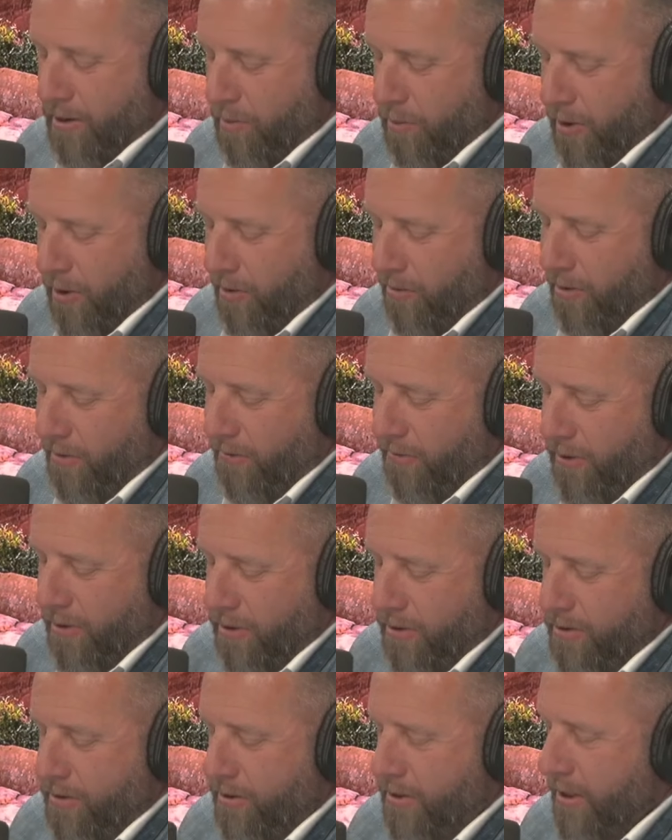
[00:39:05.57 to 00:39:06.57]
pretty well
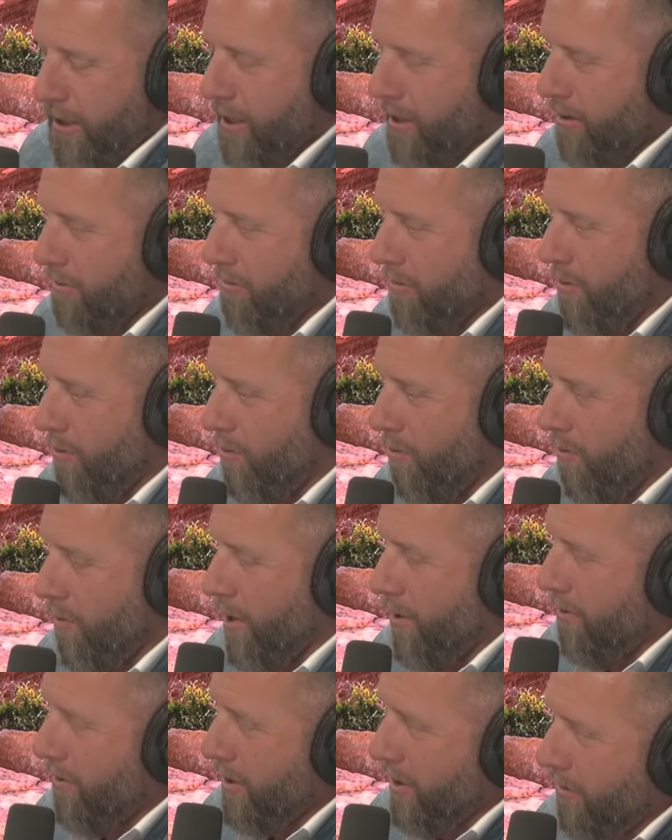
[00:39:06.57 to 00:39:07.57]
versed.
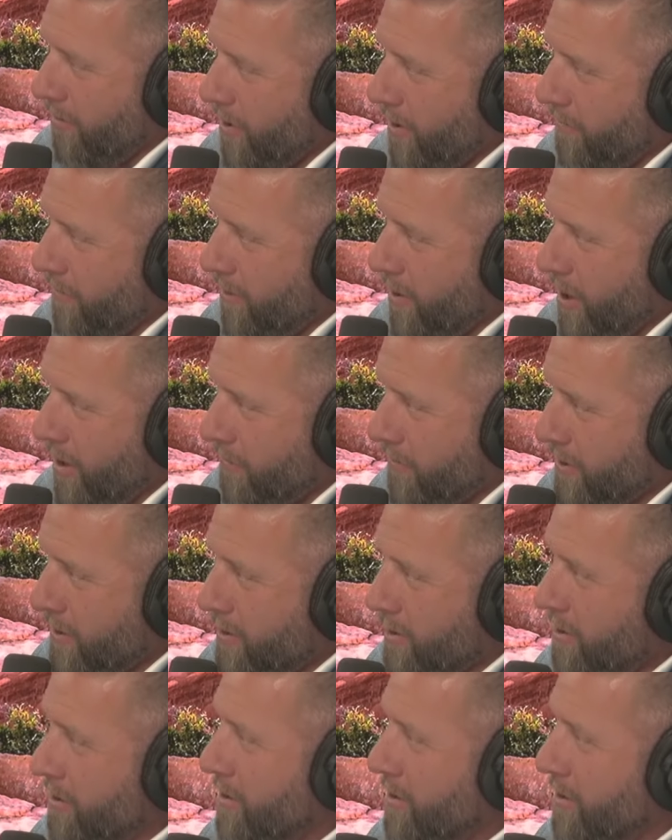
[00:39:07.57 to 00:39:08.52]
When are you going to run for office?